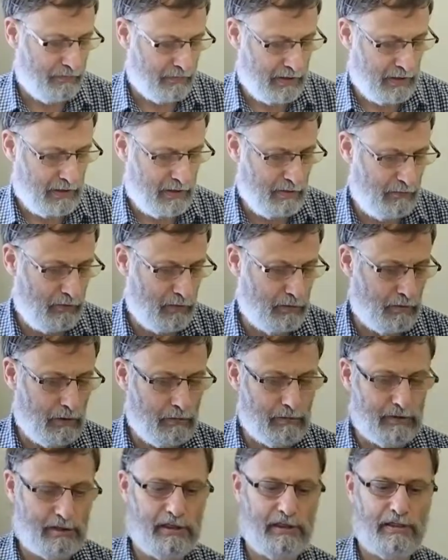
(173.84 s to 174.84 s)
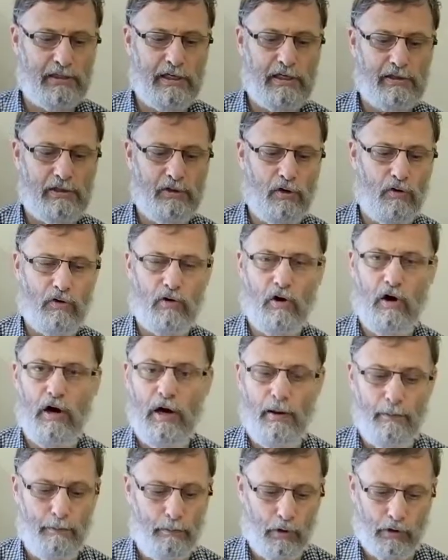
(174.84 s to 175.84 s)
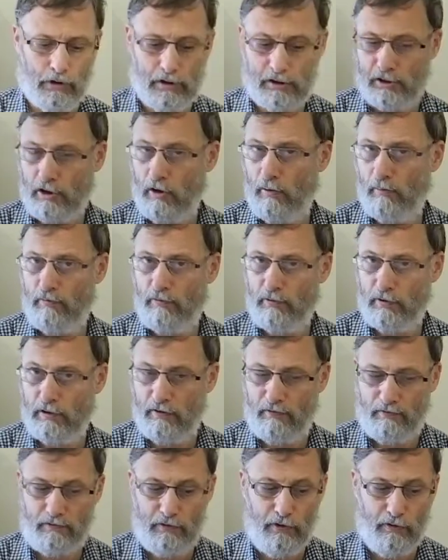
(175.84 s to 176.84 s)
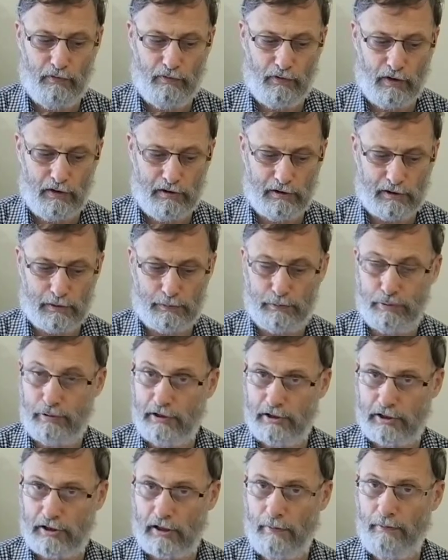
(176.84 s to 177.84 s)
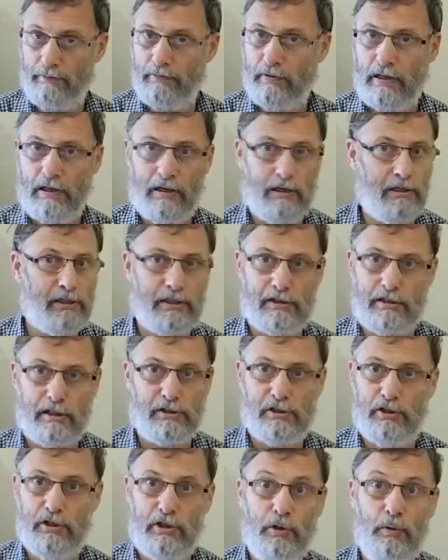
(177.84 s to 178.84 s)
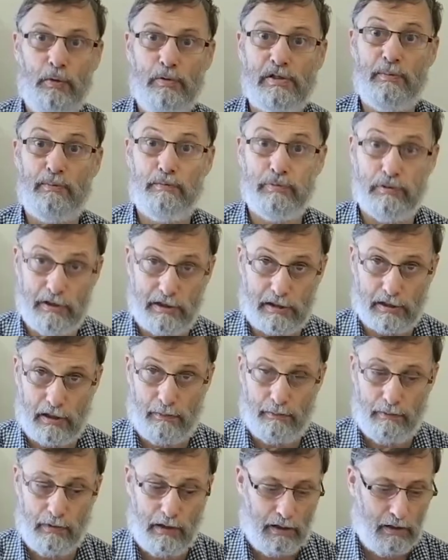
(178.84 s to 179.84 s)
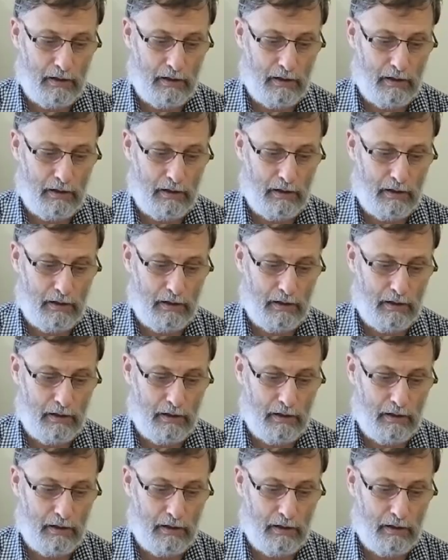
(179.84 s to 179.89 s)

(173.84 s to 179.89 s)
And if you notice, this has not got hump on top for the viewfinder prism, because it doesn't use a prism.